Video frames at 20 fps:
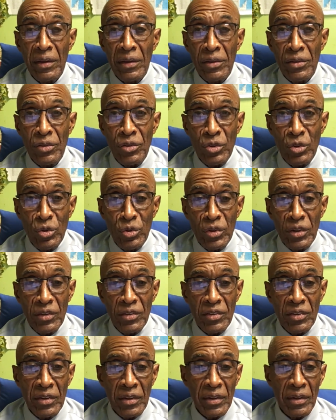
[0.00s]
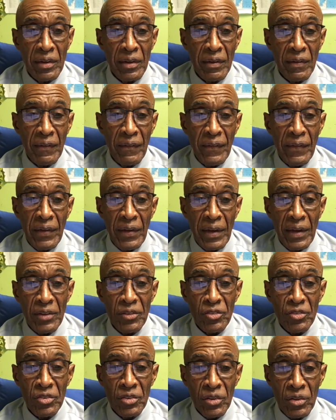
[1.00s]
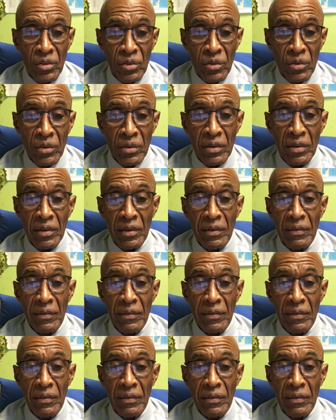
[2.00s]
unity, and security.